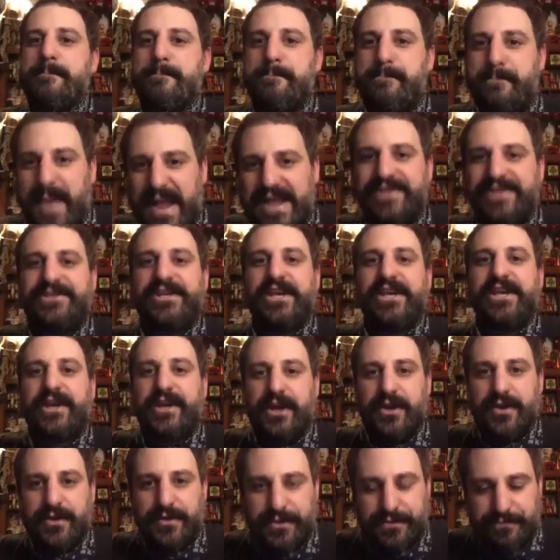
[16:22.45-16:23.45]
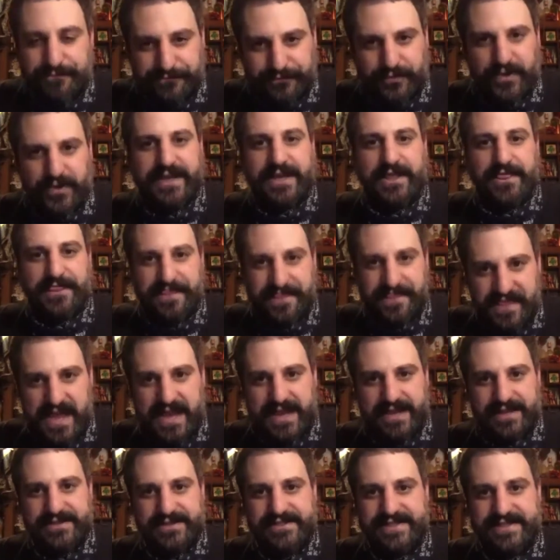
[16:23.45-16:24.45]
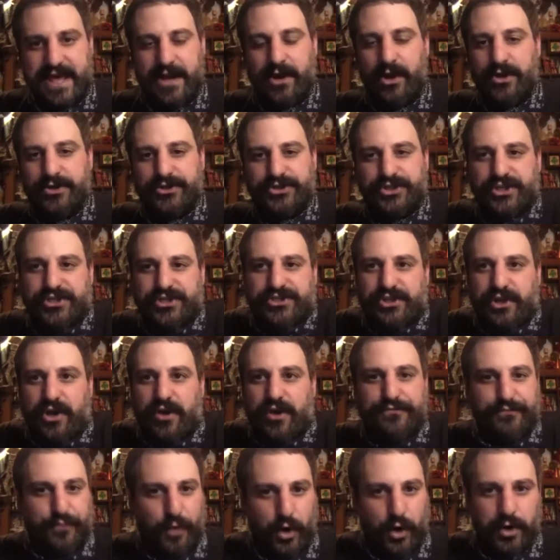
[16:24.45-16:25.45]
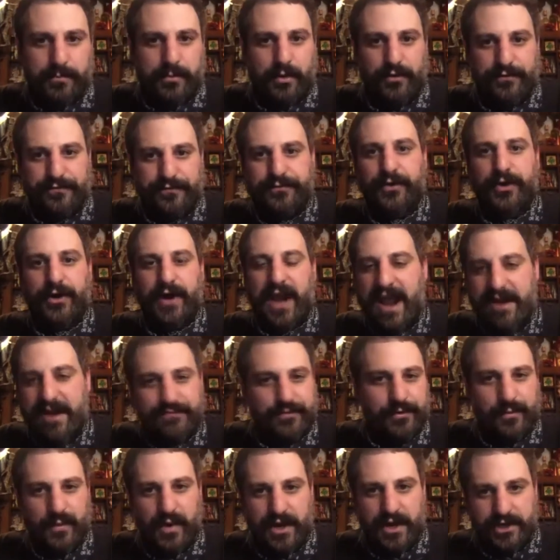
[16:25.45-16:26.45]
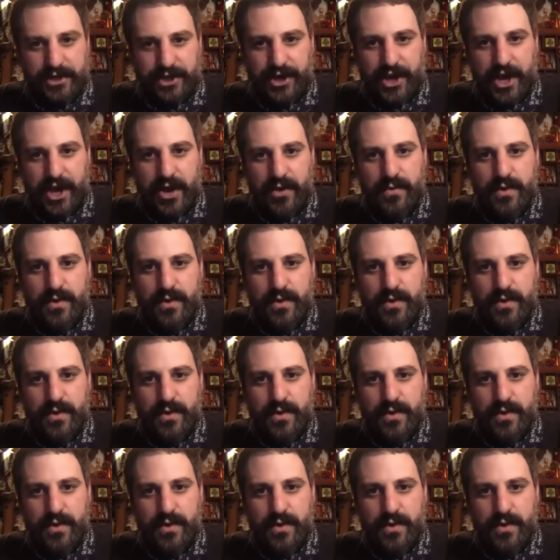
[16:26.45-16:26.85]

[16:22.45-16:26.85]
basic freaking things that are just affordable for everyone, you know?